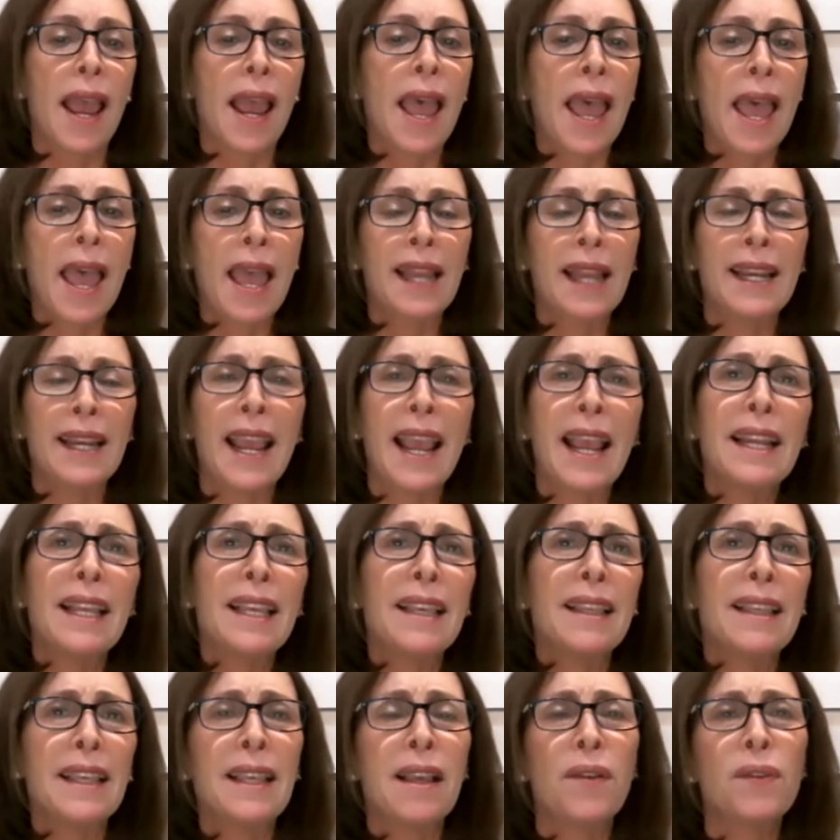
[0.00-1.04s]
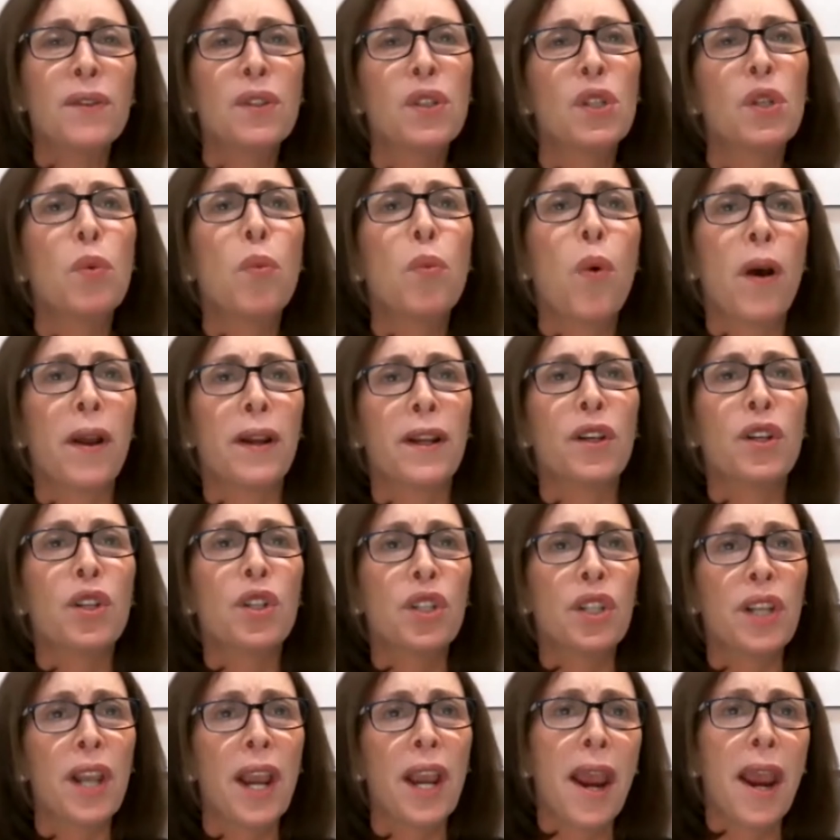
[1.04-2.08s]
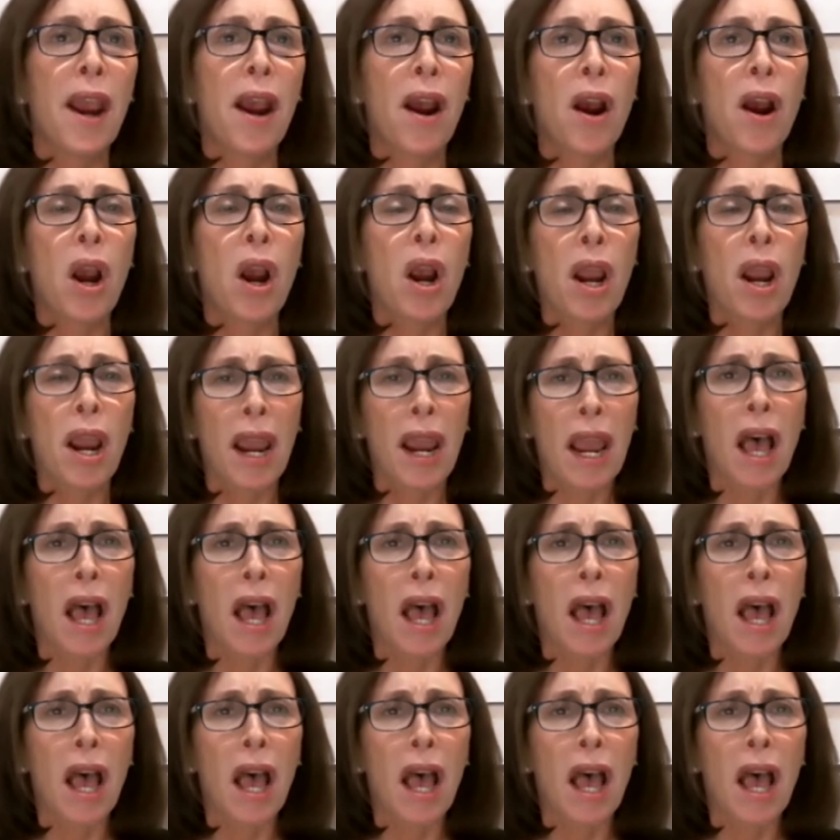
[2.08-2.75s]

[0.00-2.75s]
and anything else you want to share